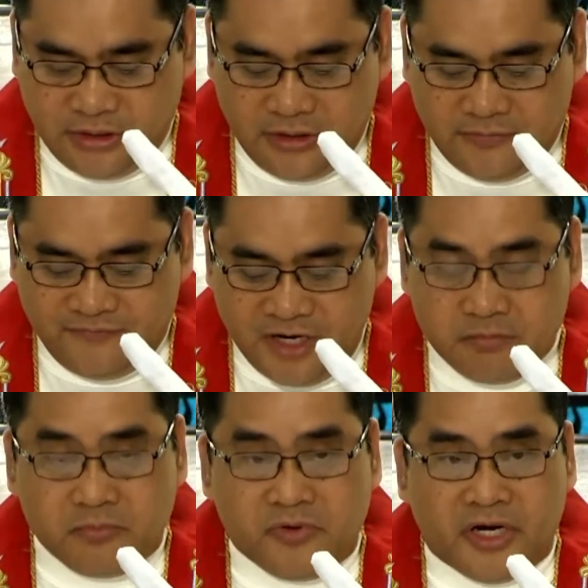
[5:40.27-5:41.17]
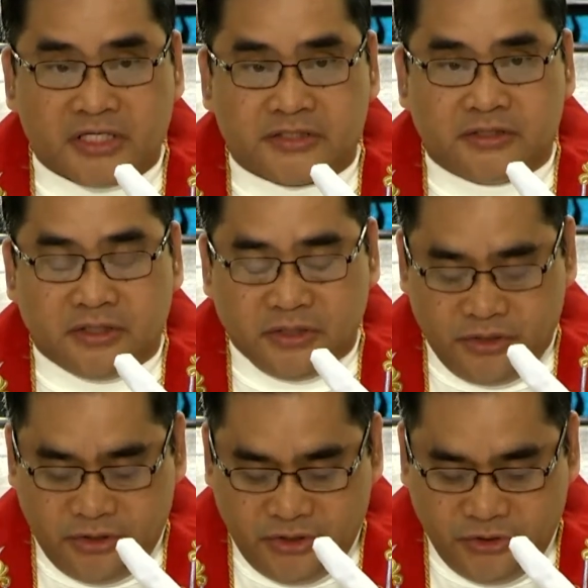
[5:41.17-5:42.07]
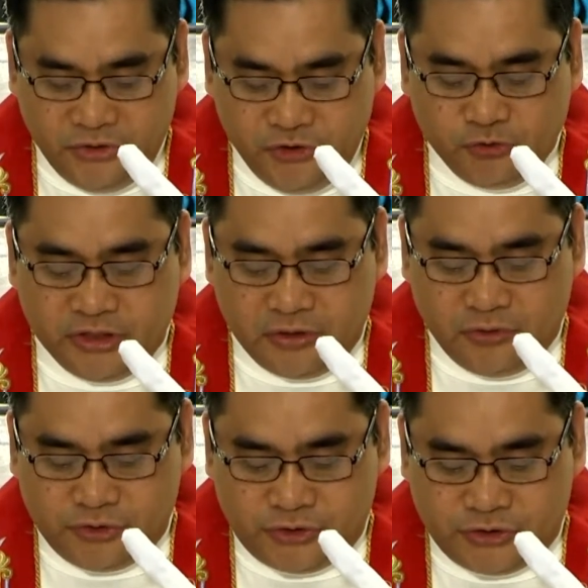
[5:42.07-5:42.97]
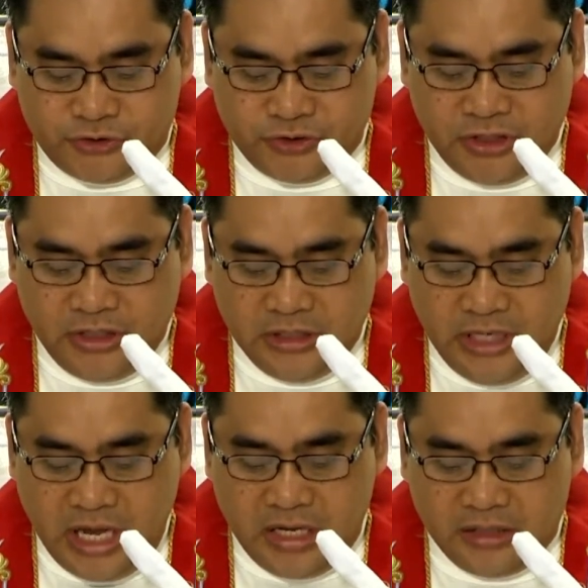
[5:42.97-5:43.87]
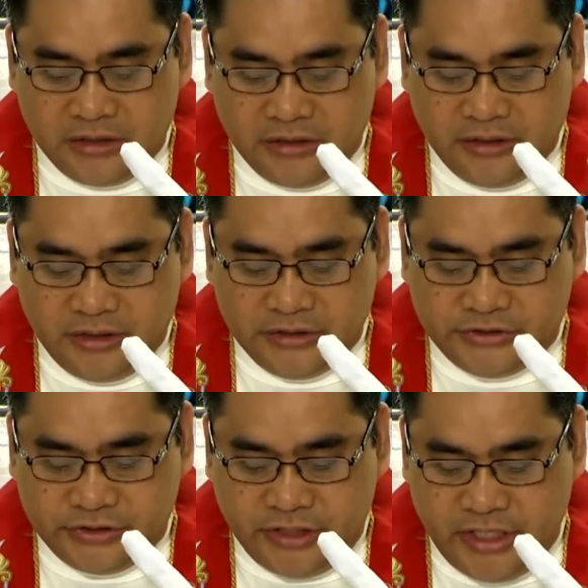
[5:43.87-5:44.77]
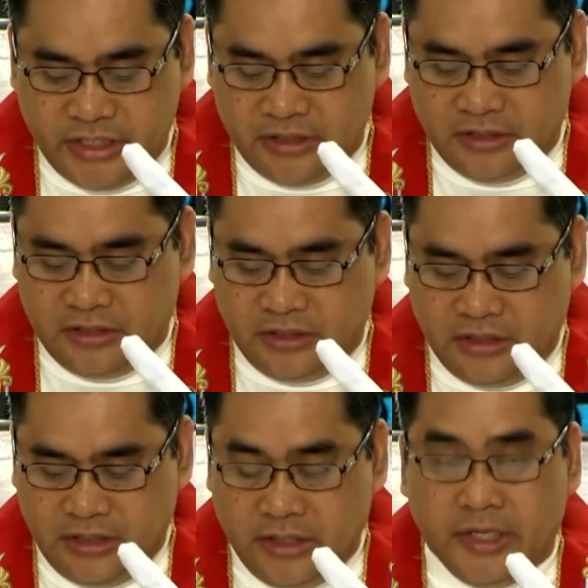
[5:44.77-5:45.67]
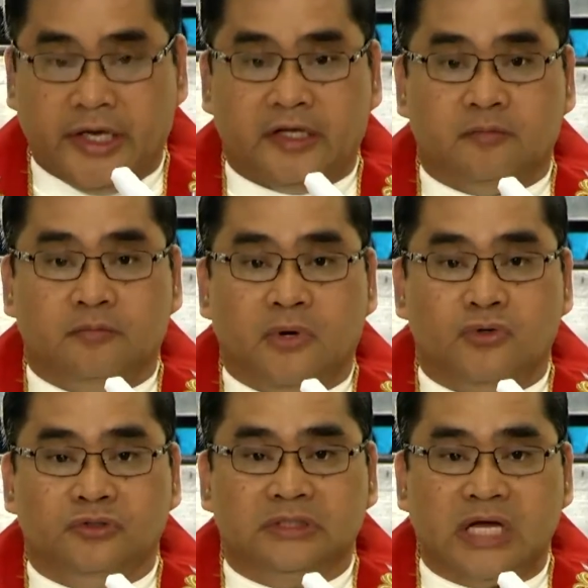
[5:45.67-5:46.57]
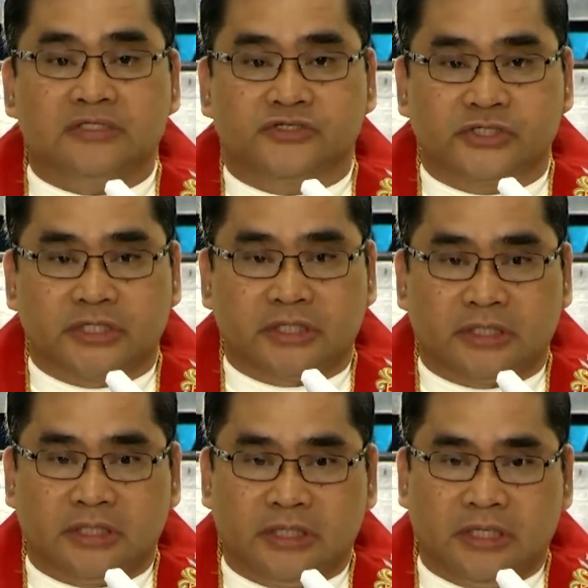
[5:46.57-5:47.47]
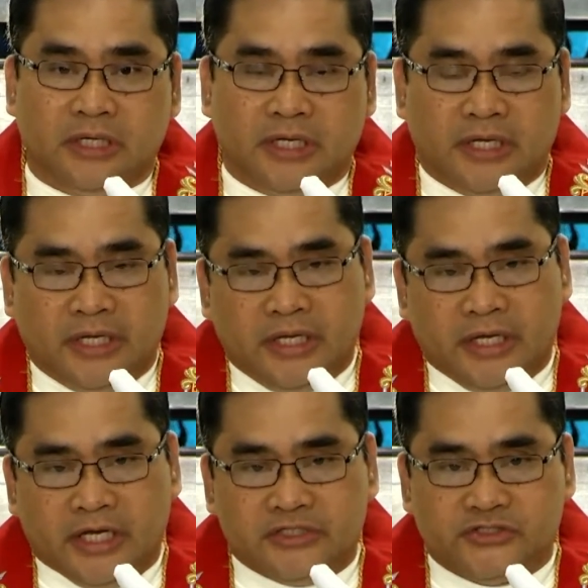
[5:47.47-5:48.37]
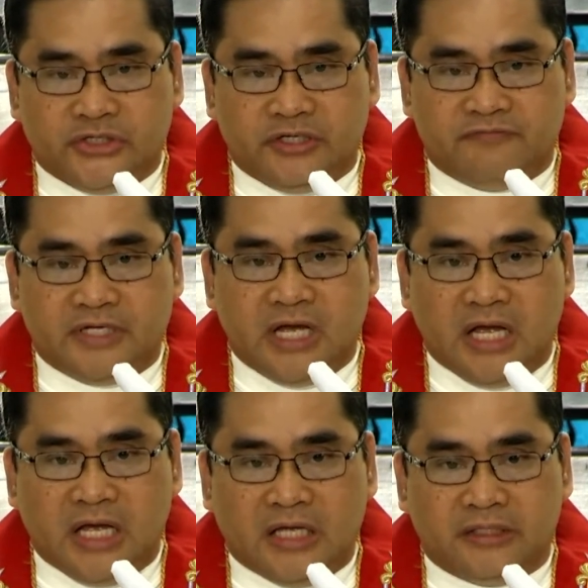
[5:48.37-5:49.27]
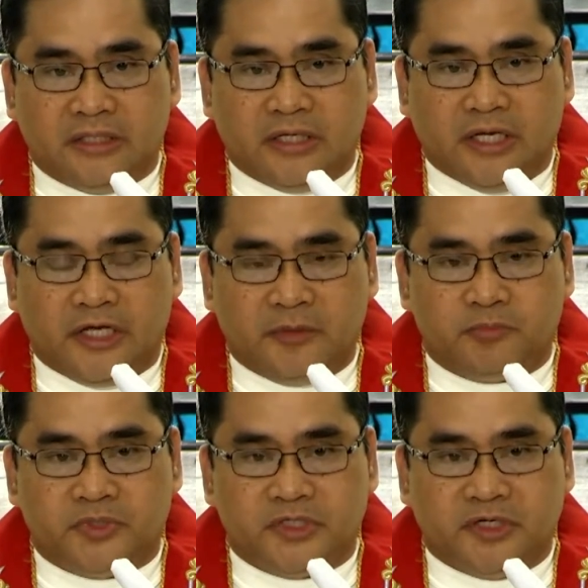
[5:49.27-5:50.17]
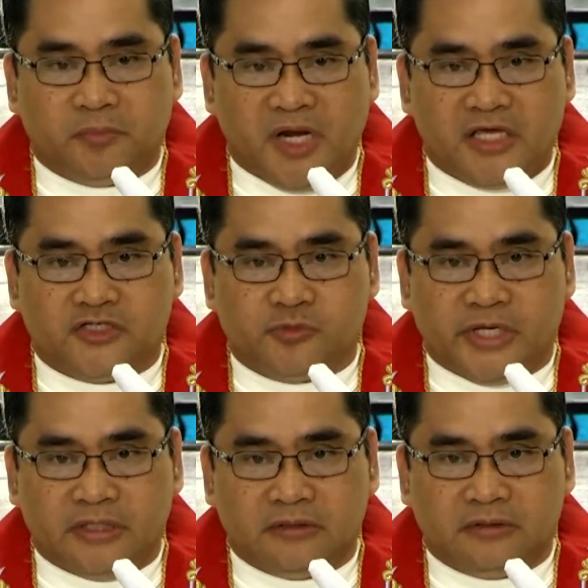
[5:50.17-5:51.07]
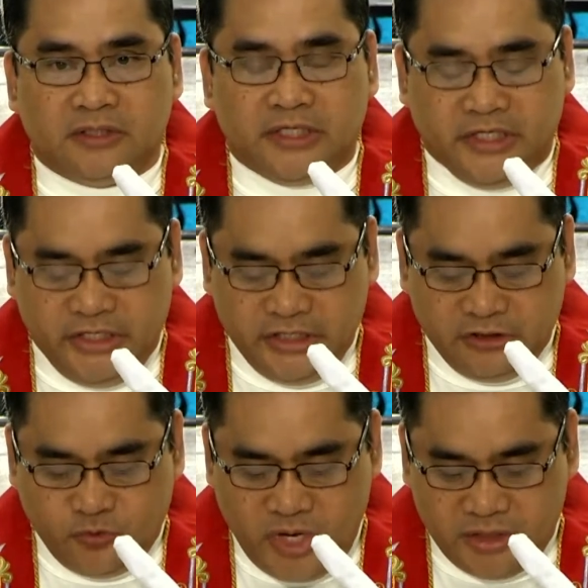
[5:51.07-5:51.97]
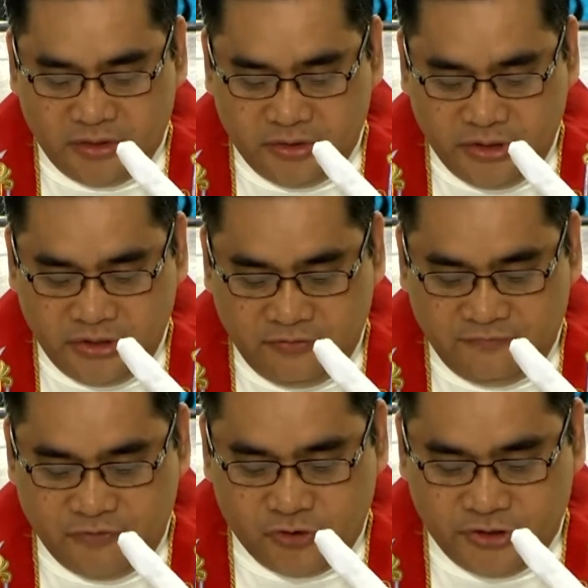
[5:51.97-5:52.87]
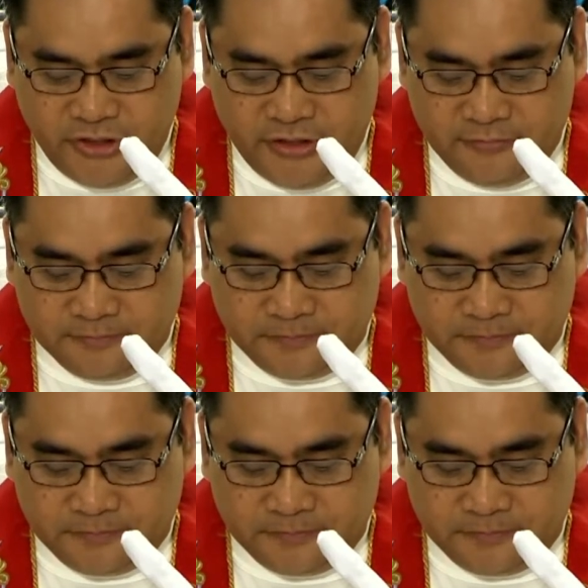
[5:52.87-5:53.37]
from breast, uterus, lung, skin, and bone cancer. And she even had a hip replacement in 2014.